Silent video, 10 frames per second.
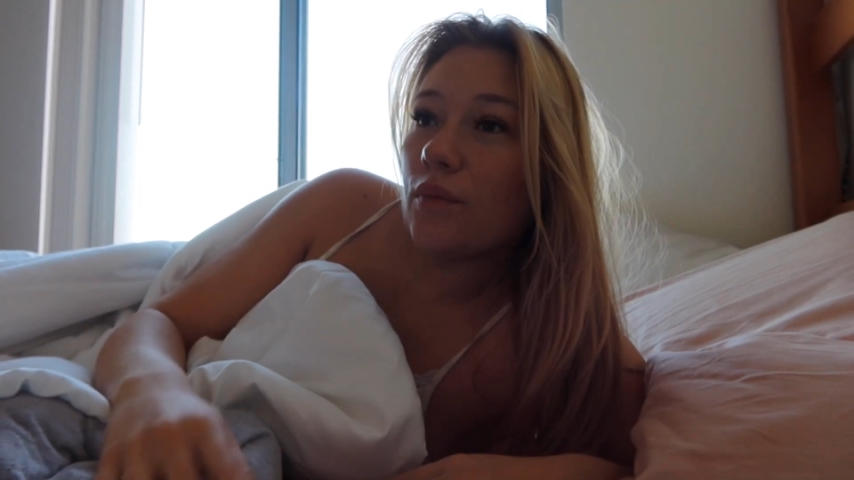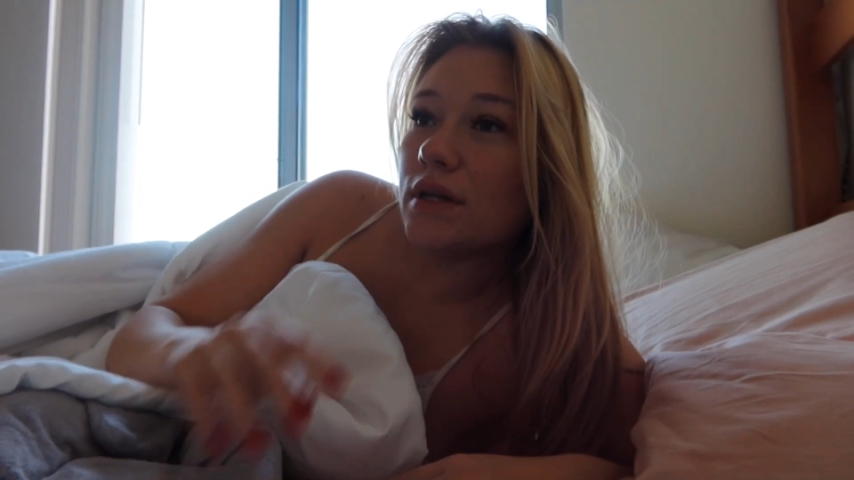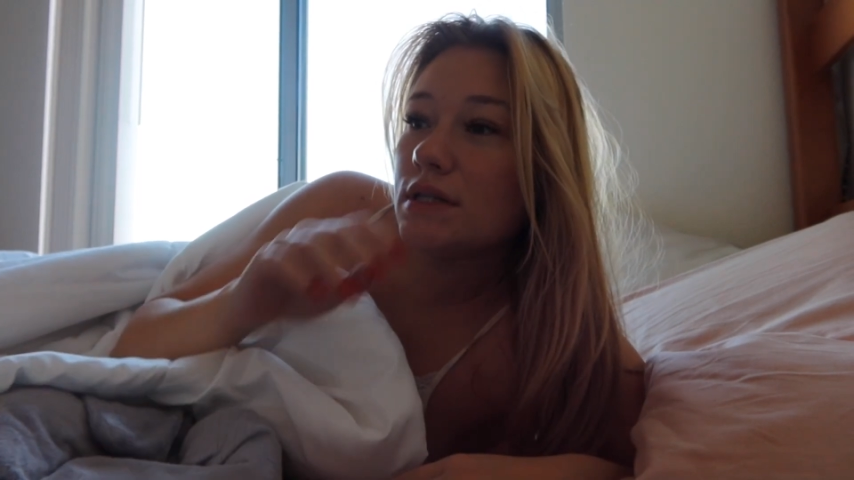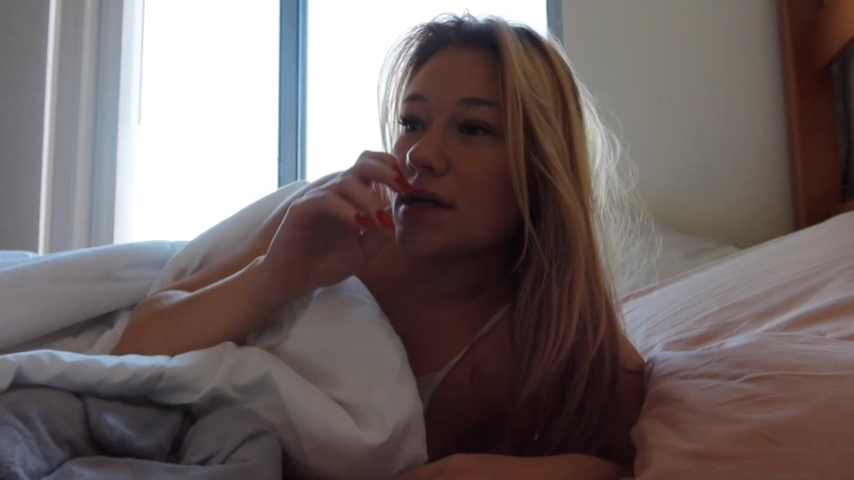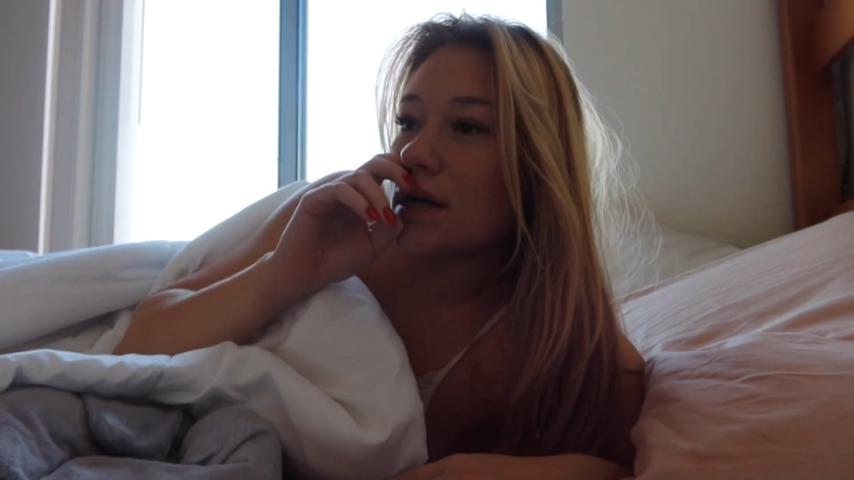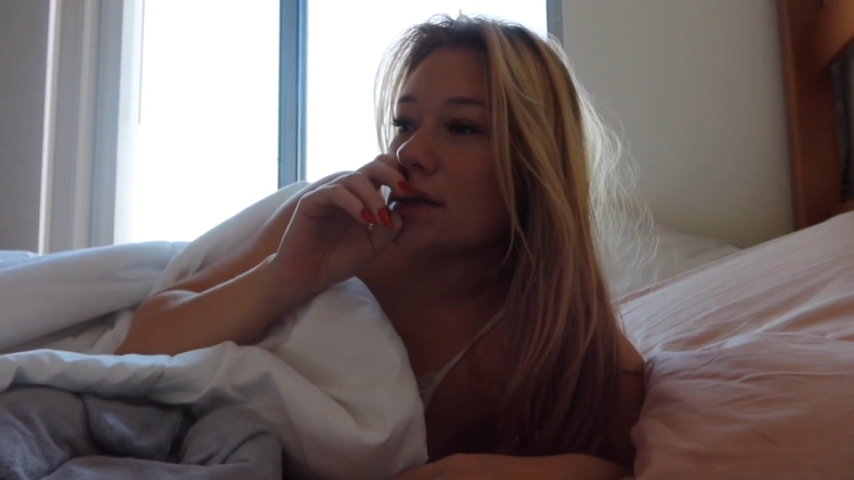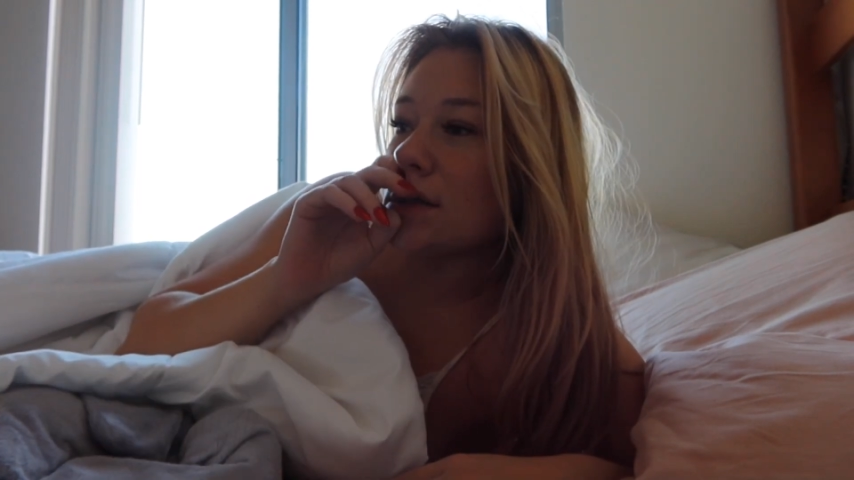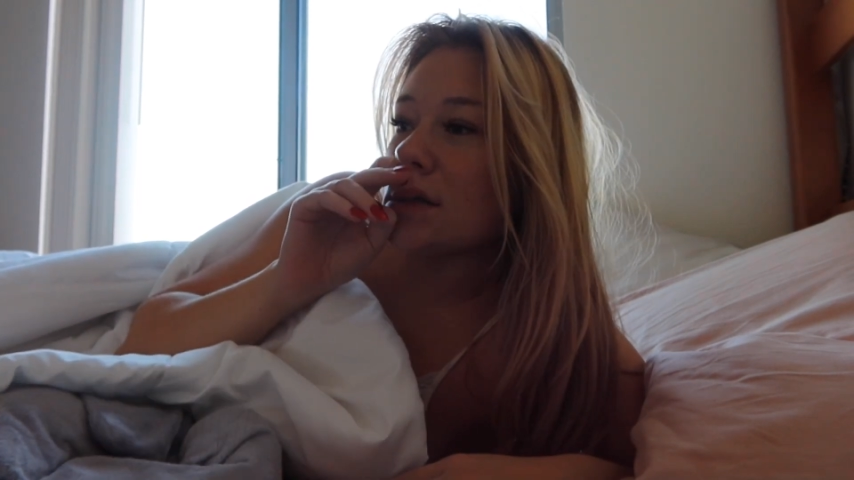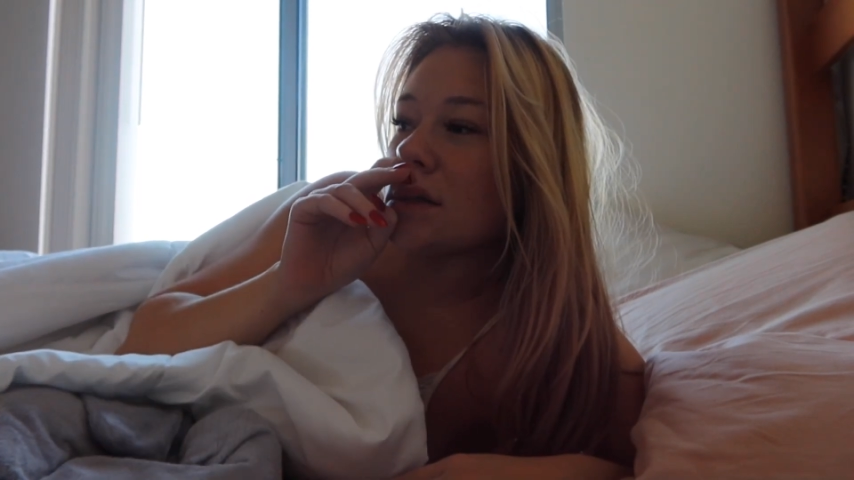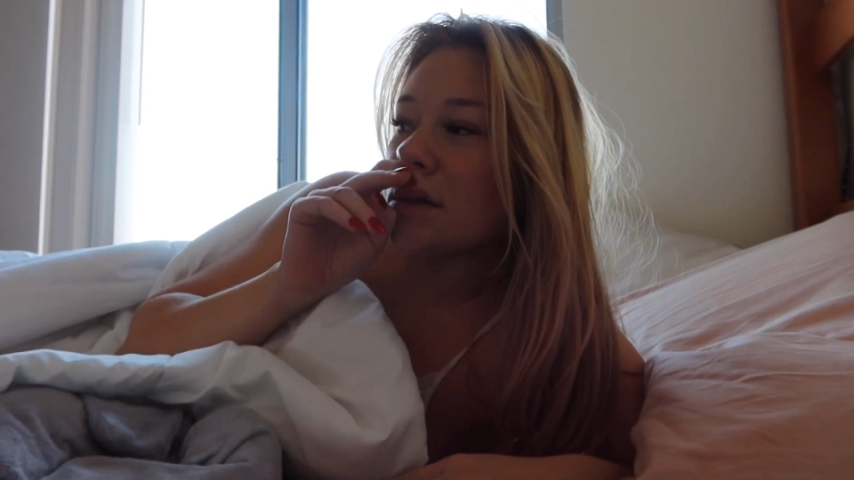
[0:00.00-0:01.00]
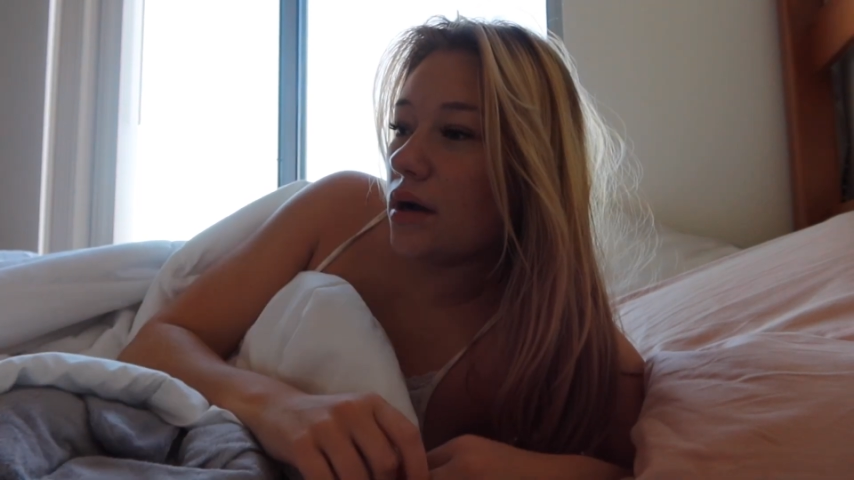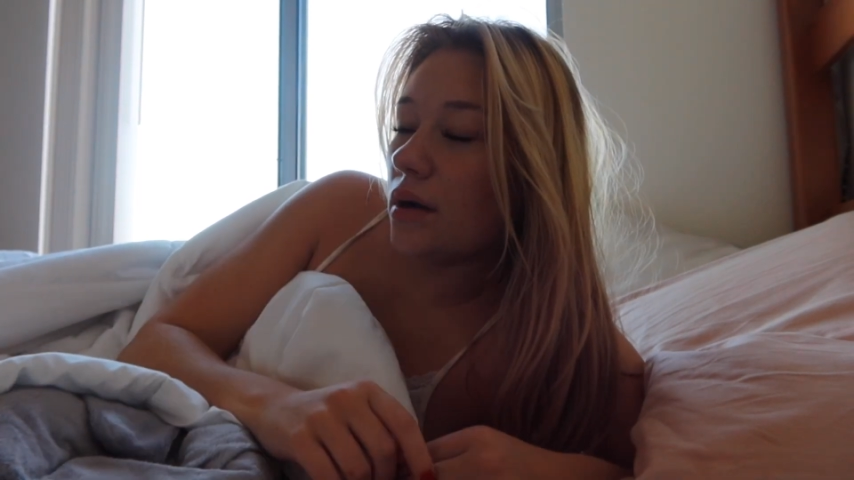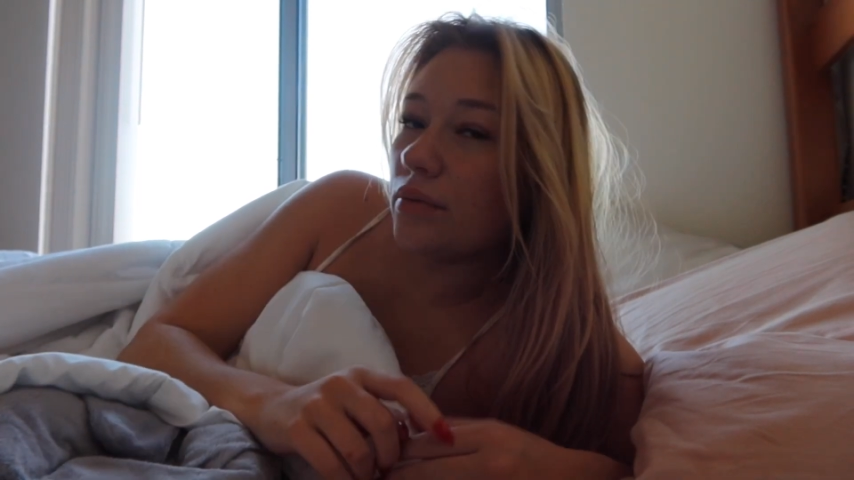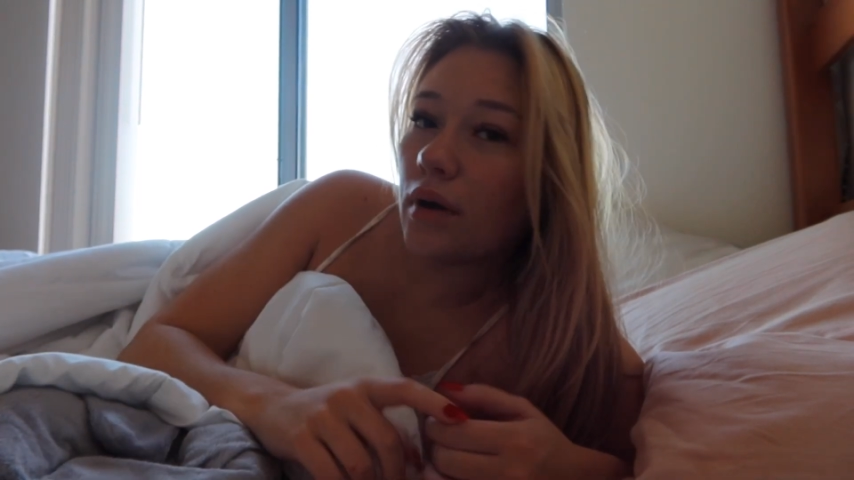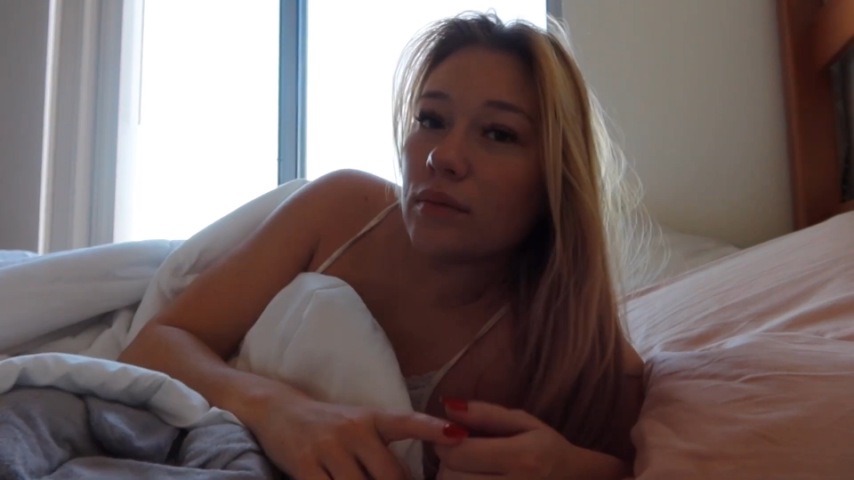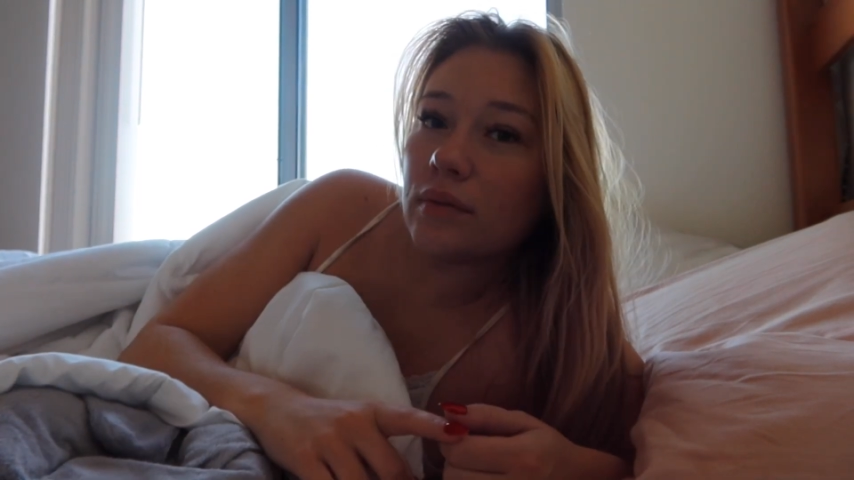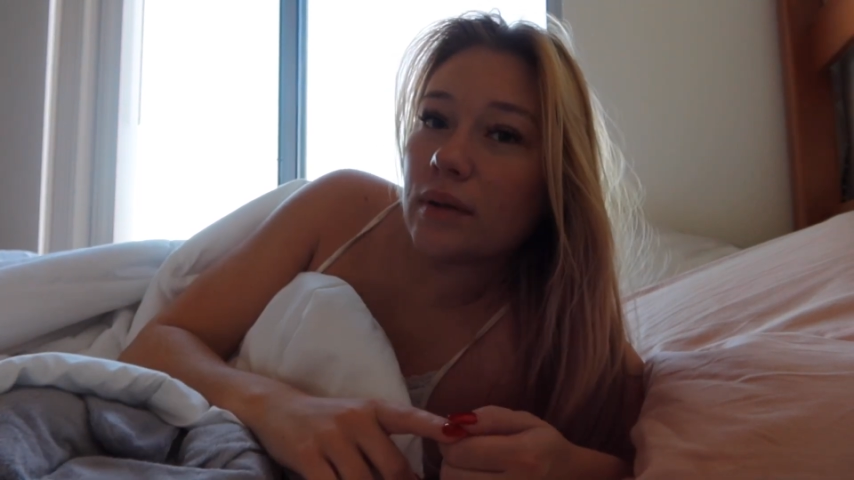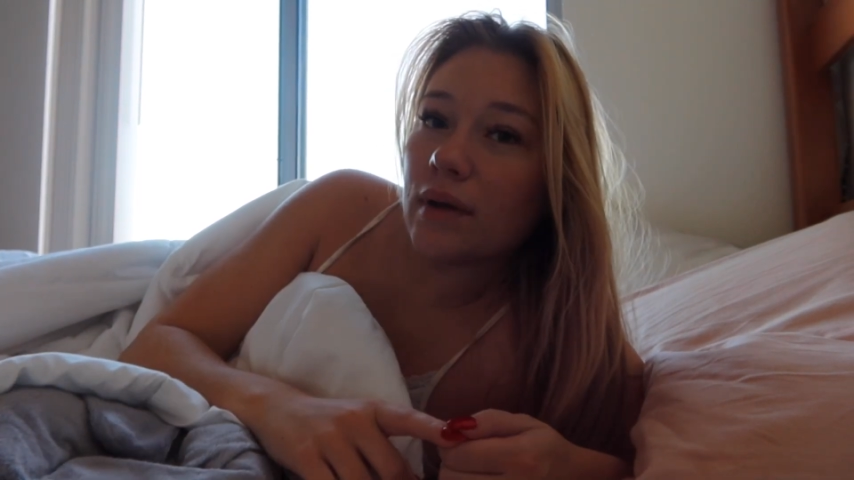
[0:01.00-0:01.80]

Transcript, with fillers: Wednesdays are probably